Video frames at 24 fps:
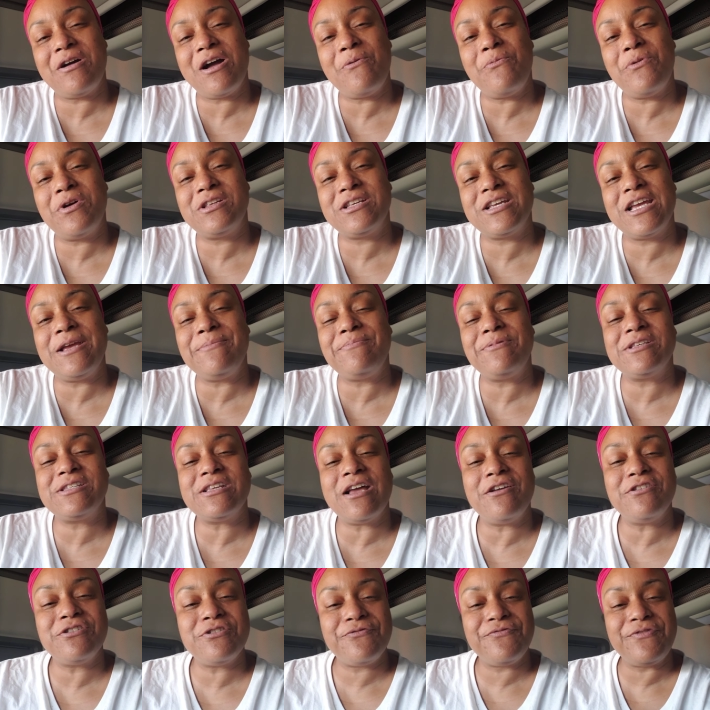I want to keep this
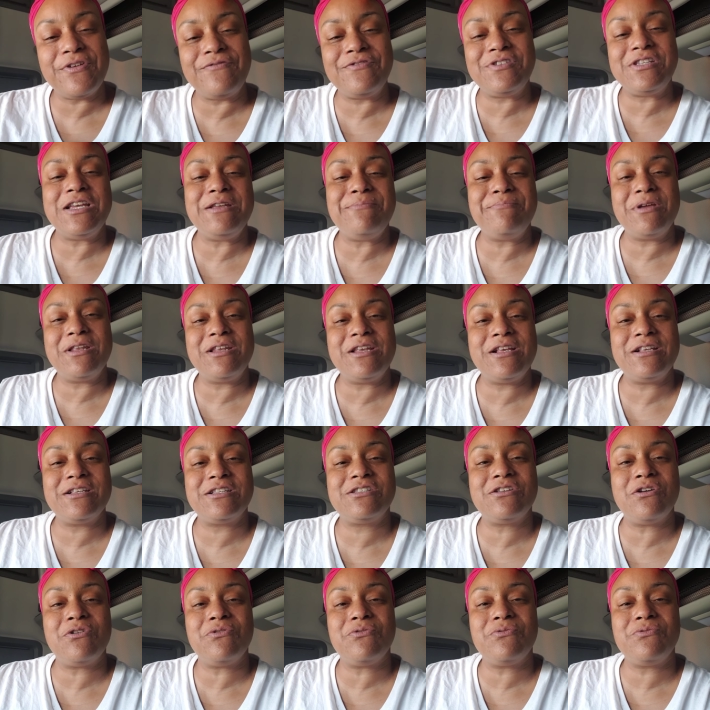under 15 minutes
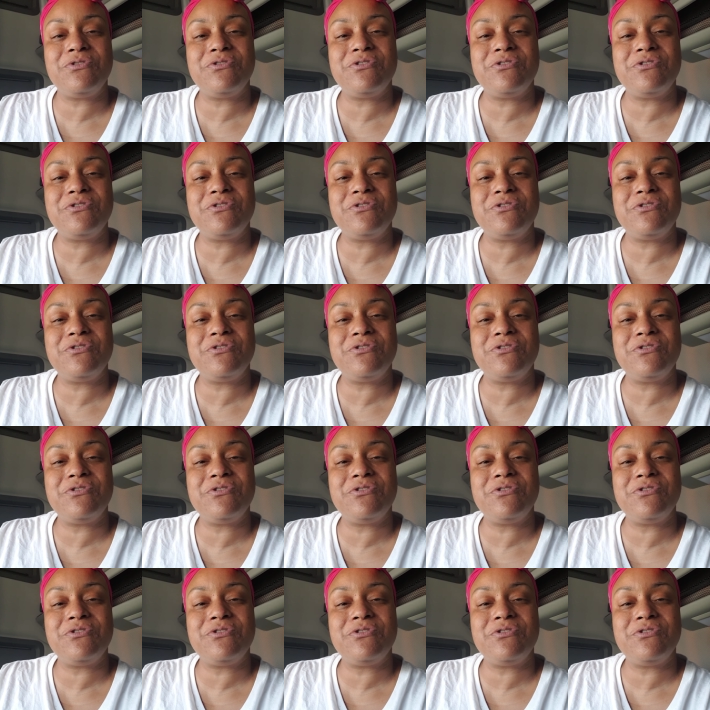so